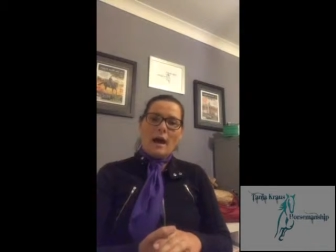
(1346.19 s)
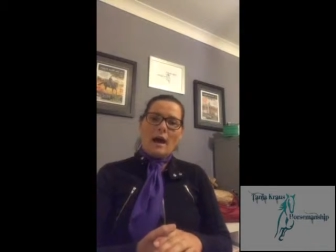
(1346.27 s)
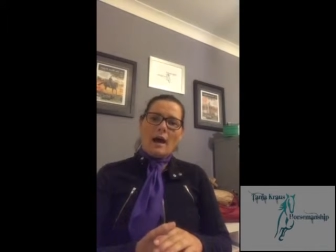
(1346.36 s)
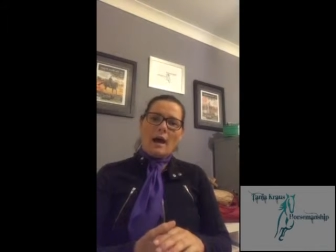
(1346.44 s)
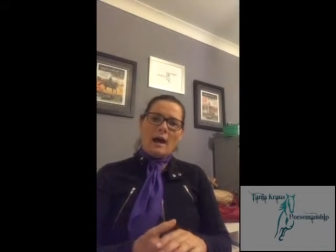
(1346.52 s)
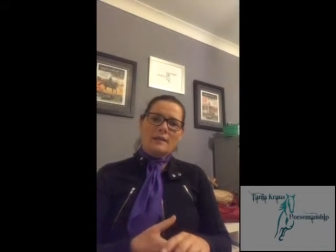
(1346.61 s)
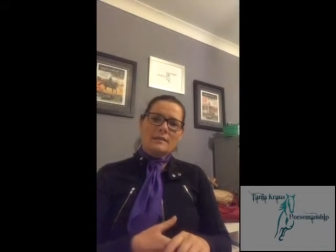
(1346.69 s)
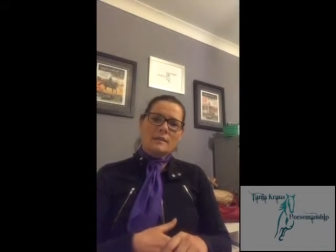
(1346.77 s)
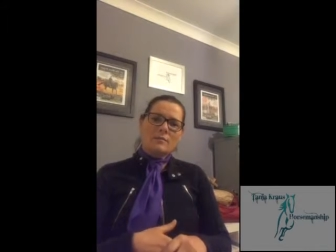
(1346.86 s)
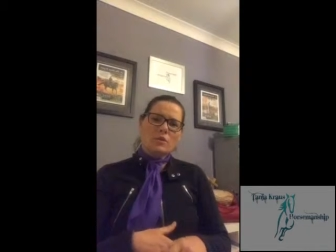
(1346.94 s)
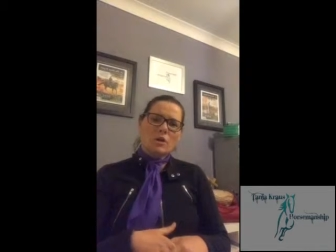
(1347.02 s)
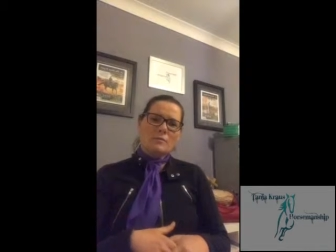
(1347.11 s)
And
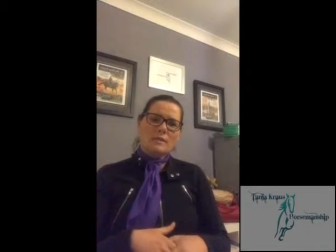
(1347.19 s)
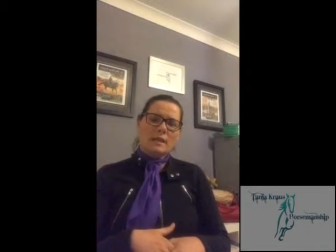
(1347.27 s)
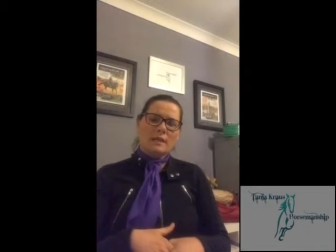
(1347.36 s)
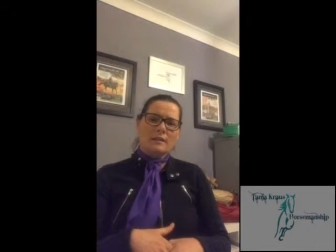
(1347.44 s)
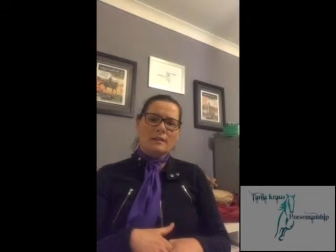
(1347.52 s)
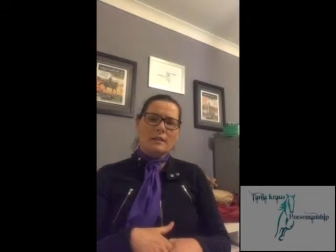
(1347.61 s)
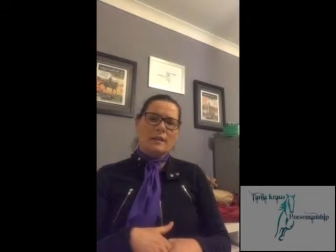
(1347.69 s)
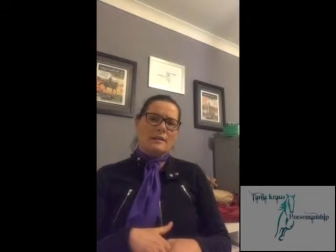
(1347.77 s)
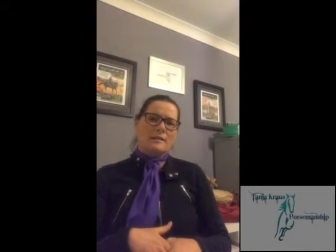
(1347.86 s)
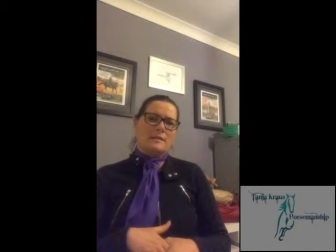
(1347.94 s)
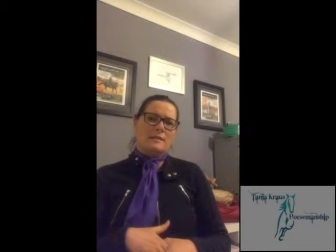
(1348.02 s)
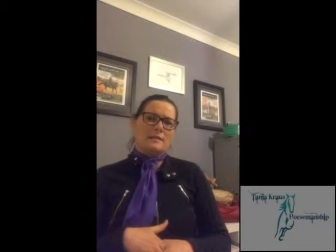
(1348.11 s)
sometimes it can lead
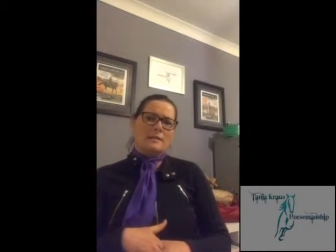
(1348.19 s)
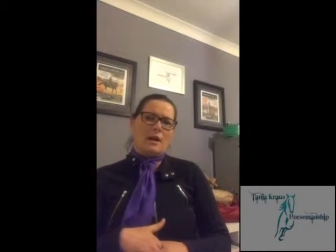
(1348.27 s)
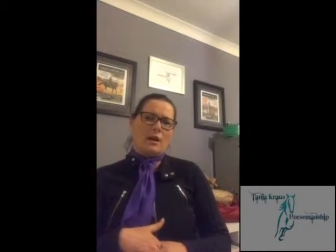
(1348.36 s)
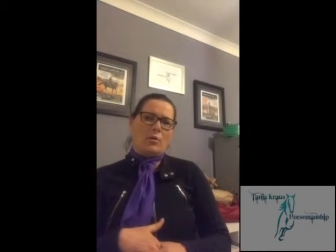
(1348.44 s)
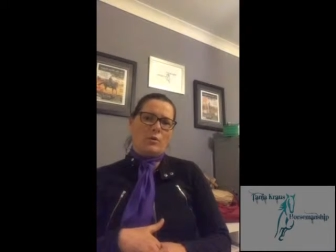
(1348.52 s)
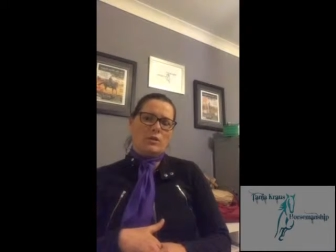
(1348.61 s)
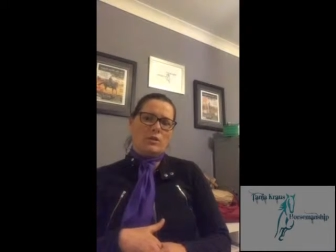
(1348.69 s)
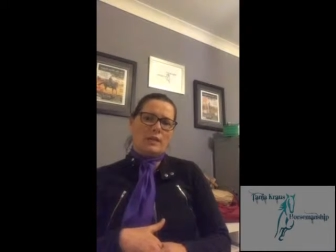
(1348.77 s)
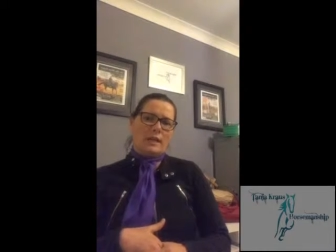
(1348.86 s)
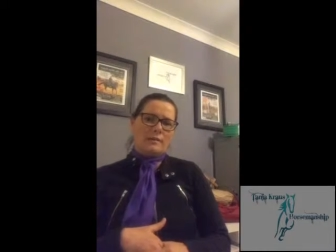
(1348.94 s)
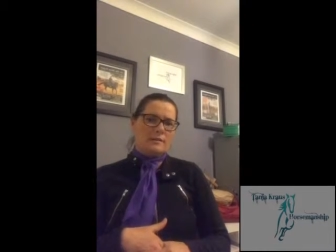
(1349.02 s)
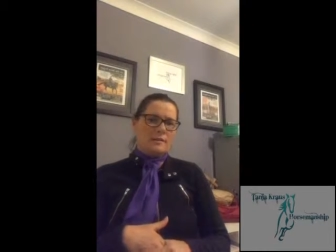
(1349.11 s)
us to start
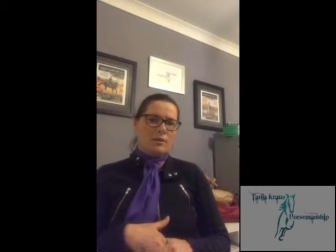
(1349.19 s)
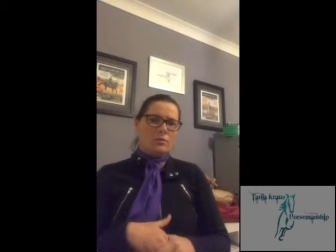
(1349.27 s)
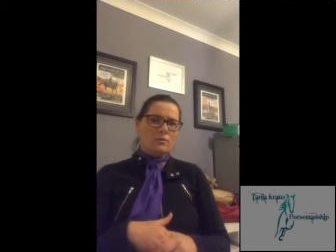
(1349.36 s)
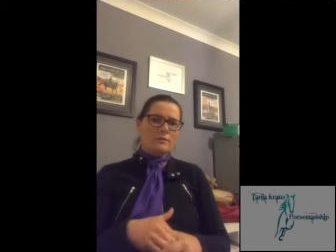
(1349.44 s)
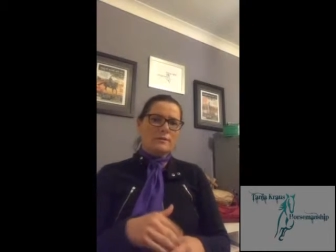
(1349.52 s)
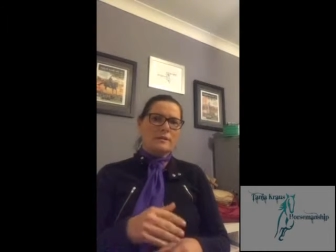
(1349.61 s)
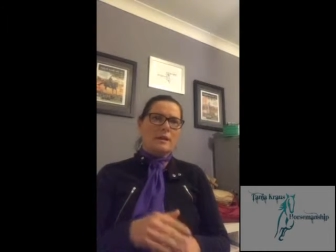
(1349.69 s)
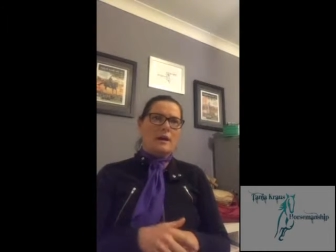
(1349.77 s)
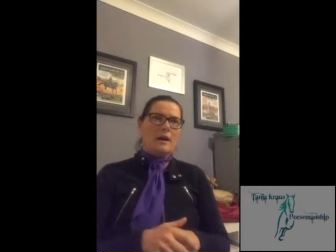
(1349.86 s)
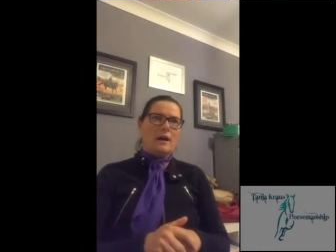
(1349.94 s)
questioning ourselves